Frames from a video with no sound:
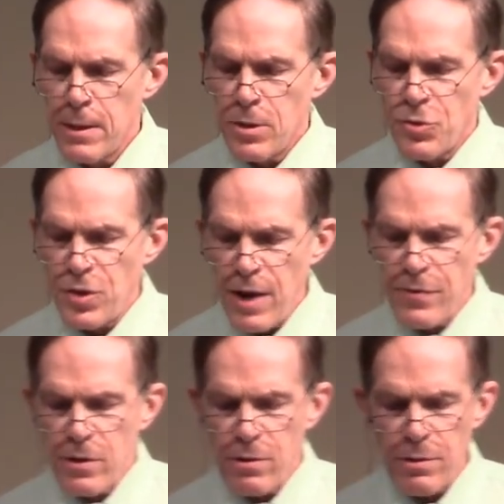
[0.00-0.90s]
She had
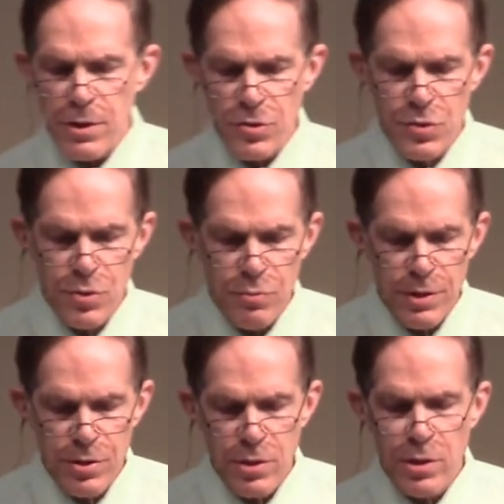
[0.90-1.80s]
the courage to
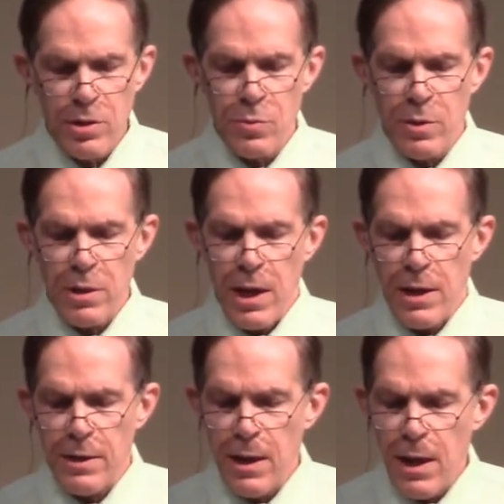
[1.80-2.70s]
return to her land